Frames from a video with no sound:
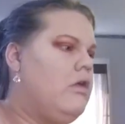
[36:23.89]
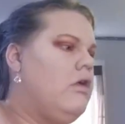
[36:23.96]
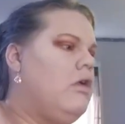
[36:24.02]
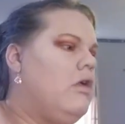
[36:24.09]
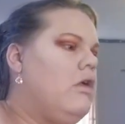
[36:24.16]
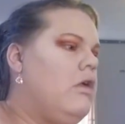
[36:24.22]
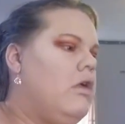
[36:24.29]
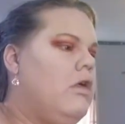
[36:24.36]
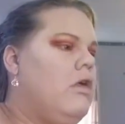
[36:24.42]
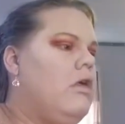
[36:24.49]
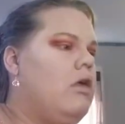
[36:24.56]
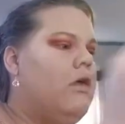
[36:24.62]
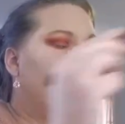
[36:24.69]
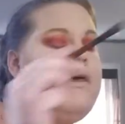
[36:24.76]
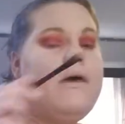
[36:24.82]
And this is
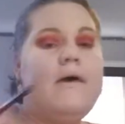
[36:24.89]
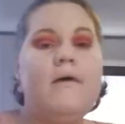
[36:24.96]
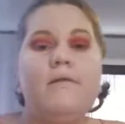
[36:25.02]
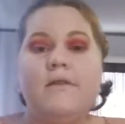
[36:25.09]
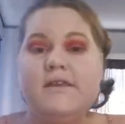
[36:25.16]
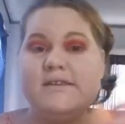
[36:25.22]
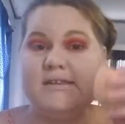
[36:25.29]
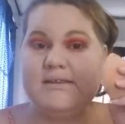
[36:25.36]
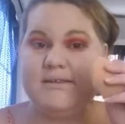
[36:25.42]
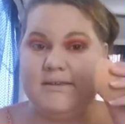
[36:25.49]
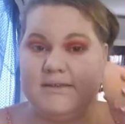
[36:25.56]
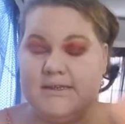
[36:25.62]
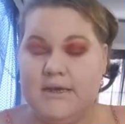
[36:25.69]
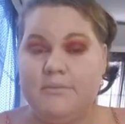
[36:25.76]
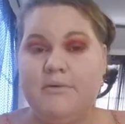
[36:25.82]
a tip I've
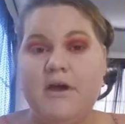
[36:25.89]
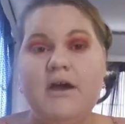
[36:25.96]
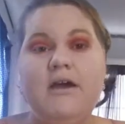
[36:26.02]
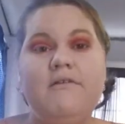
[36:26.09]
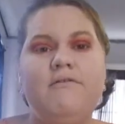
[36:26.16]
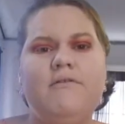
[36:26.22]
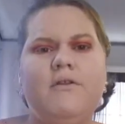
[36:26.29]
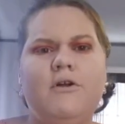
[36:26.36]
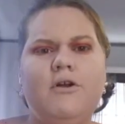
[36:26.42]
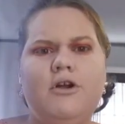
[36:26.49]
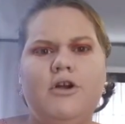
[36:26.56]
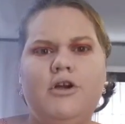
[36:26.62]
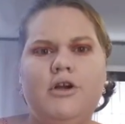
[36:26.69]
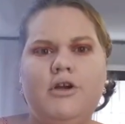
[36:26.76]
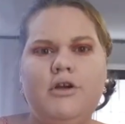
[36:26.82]
learned over the
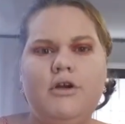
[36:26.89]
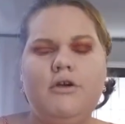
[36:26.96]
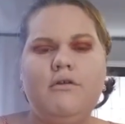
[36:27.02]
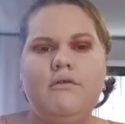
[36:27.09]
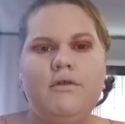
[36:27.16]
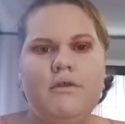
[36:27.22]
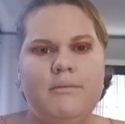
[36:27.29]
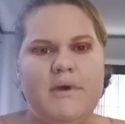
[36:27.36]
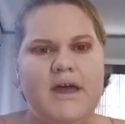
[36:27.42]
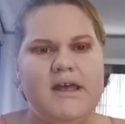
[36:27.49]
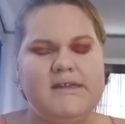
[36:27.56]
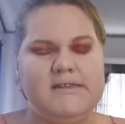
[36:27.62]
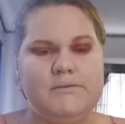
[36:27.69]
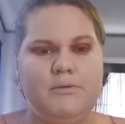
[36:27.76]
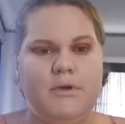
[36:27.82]
past week.
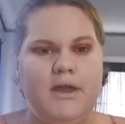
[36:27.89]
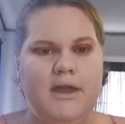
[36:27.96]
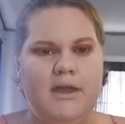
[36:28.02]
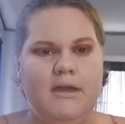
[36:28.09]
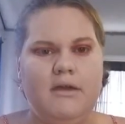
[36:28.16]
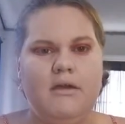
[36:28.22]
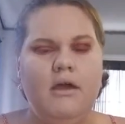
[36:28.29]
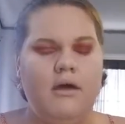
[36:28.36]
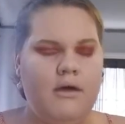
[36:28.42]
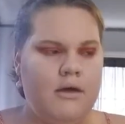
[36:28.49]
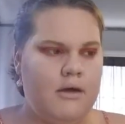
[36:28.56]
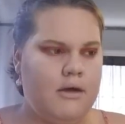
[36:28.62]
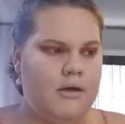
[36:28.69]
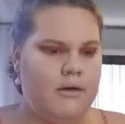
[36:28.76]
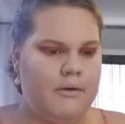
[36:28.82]
Not
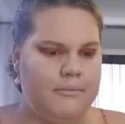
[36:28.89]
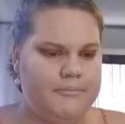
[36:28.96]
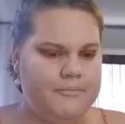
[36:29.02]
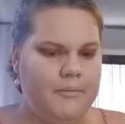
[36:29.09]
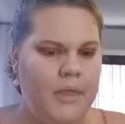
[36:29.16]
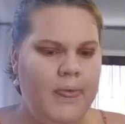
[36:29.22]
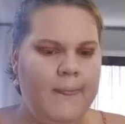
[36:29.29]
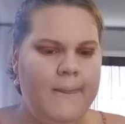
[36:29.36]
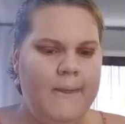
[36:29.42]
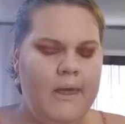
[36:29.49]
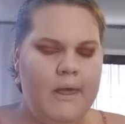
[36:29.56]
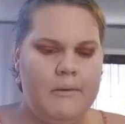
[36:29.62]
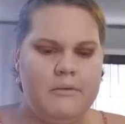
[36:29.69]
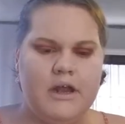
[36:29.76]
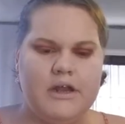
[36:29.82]
sure who
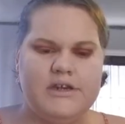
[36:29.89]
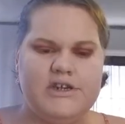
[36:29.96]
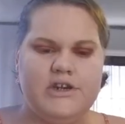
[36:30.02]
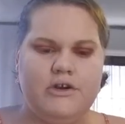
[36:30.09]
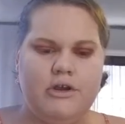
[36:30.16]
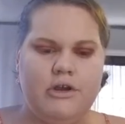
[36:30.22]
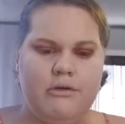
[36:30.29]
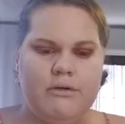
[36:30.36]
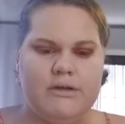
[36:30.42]
it's from.